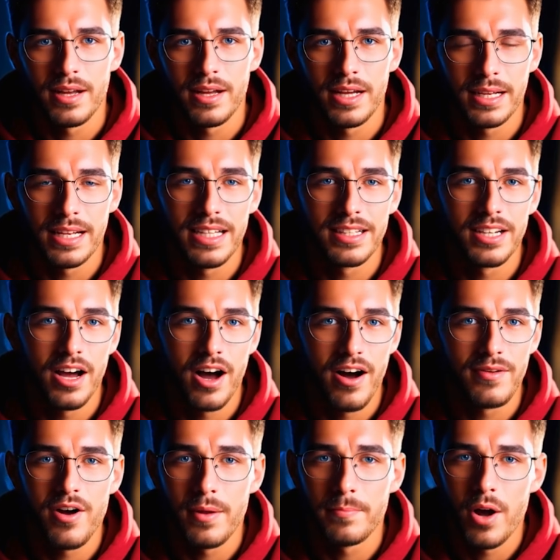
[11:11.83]
It gets cut off
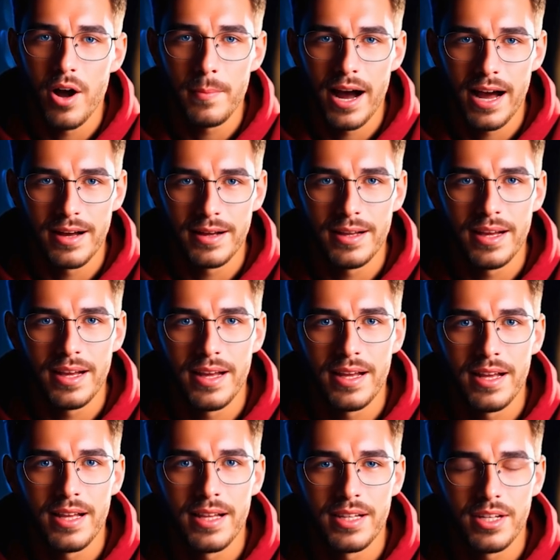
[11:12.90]
on mobile.
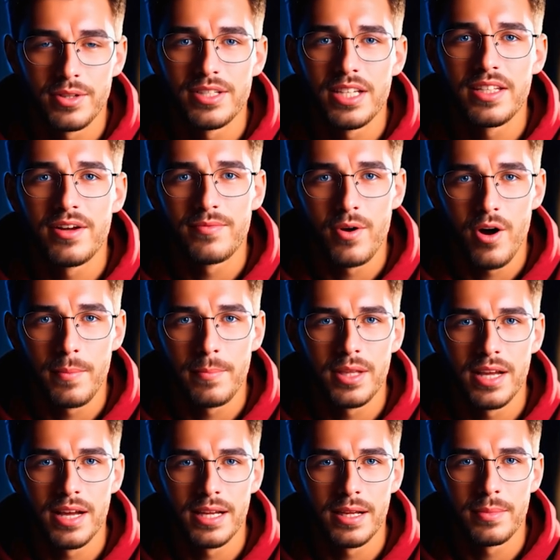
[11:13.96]
Using the
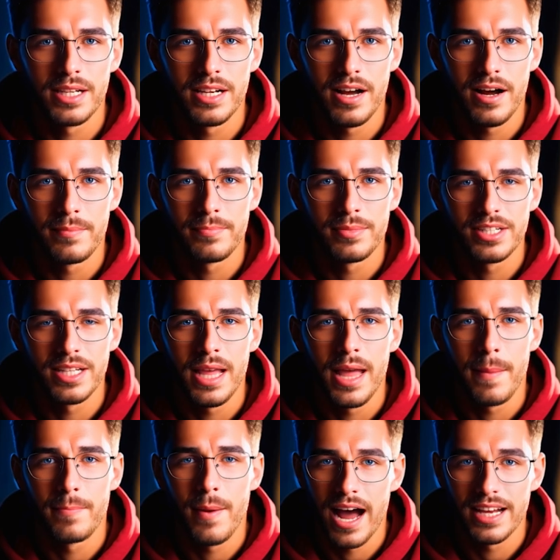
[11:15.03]
formula, it becomes
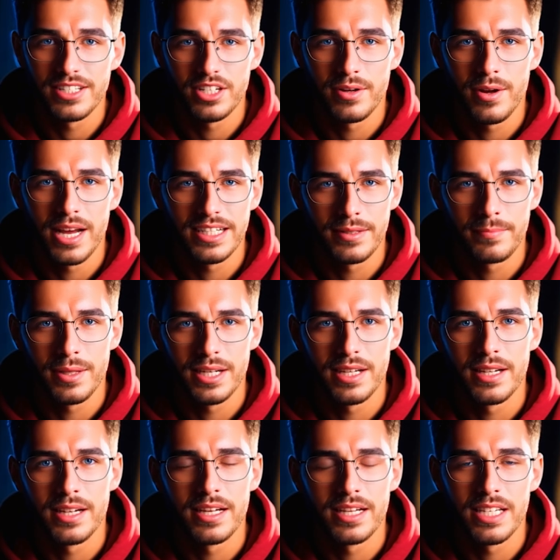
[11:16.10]
pasta recipe,
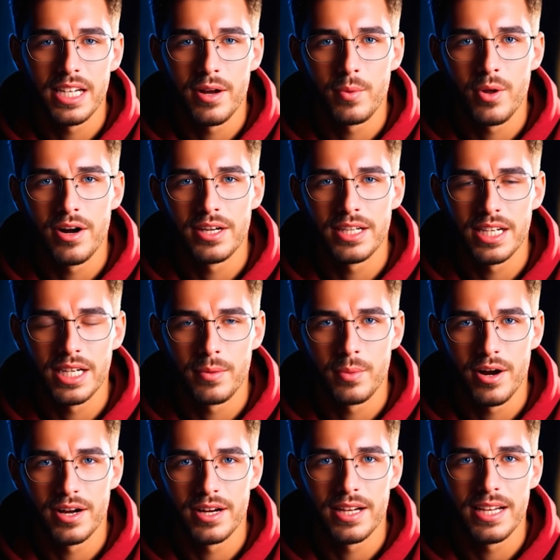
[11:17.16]
keyword,
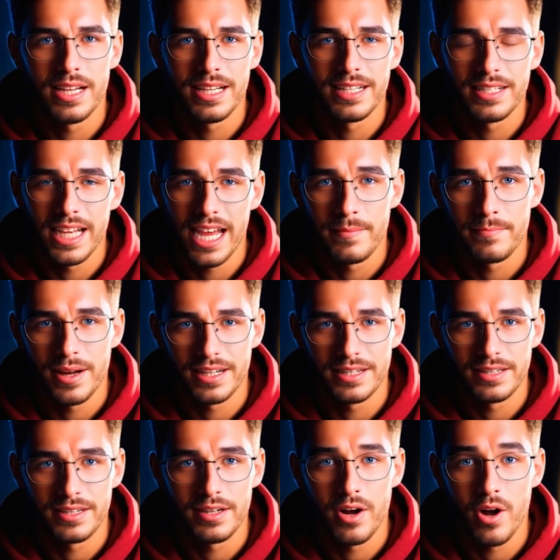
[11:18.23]
keyword, in 10
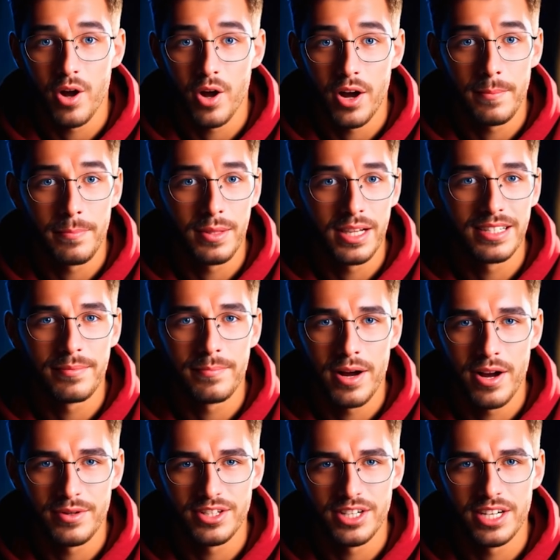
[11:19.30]
minutes, hook plus
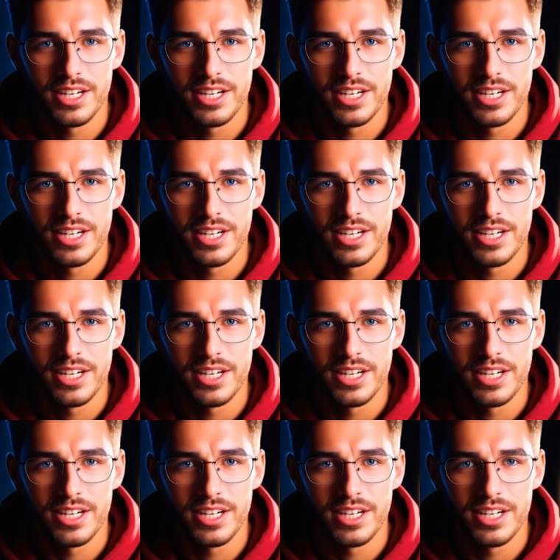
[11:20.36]
emoji.